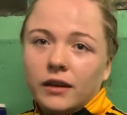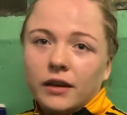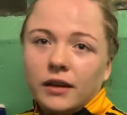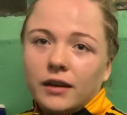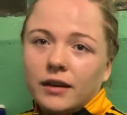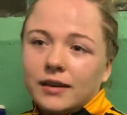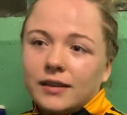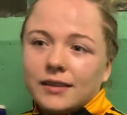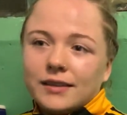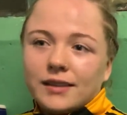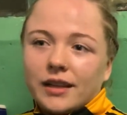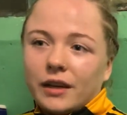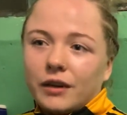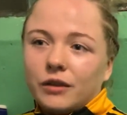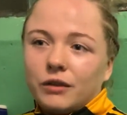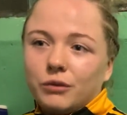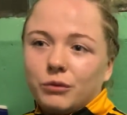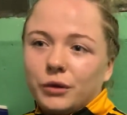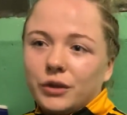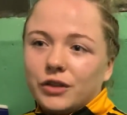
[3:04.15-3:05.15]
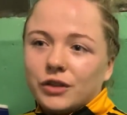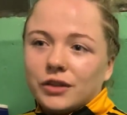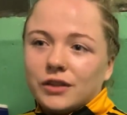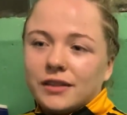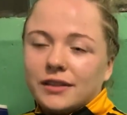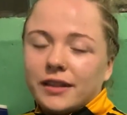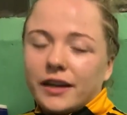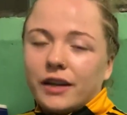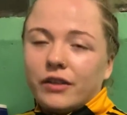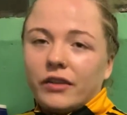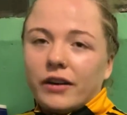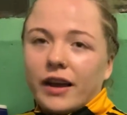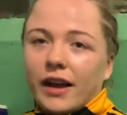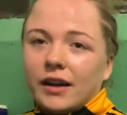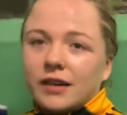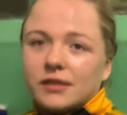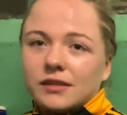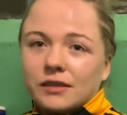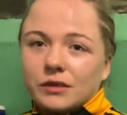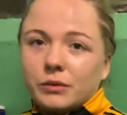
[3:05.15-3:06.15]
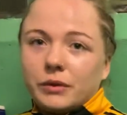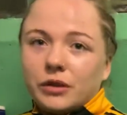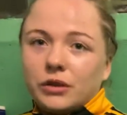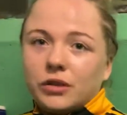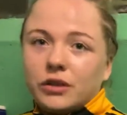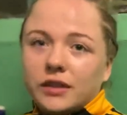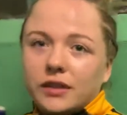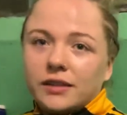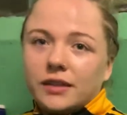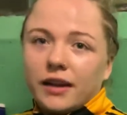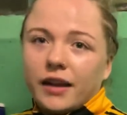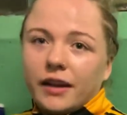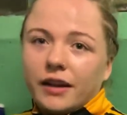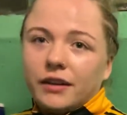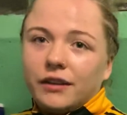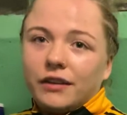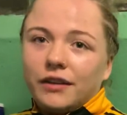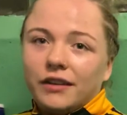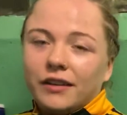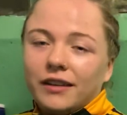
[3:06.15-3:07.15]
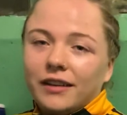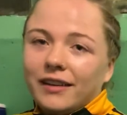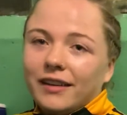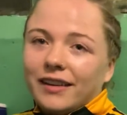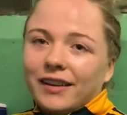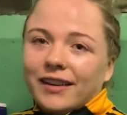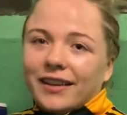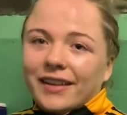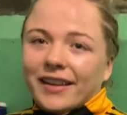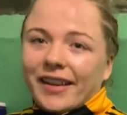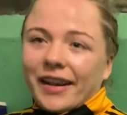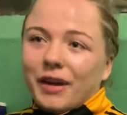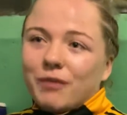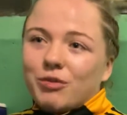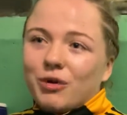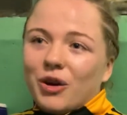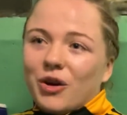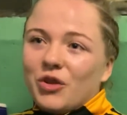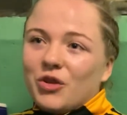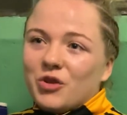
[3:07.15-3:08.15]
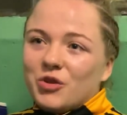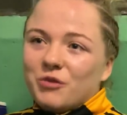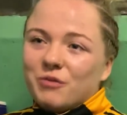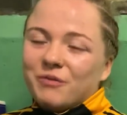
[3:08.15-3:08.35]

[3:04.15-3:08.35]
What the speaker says: It's like we just stayed relaxed as we could, and like I brought